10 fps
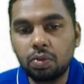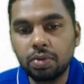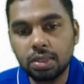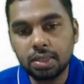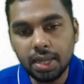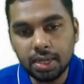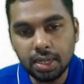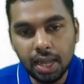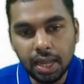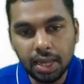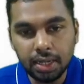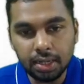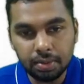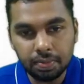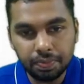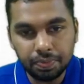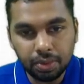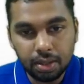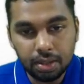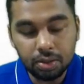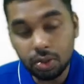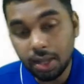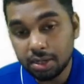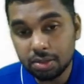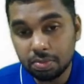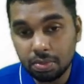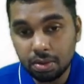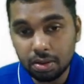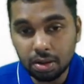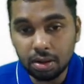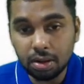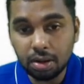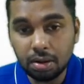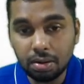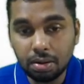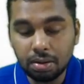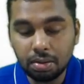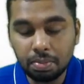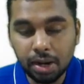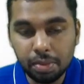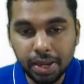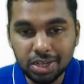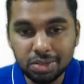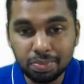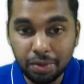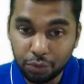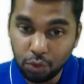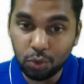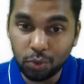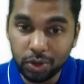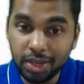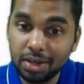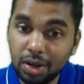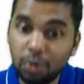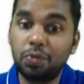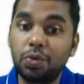which is 88. So that is multiplication by 4 only. Now if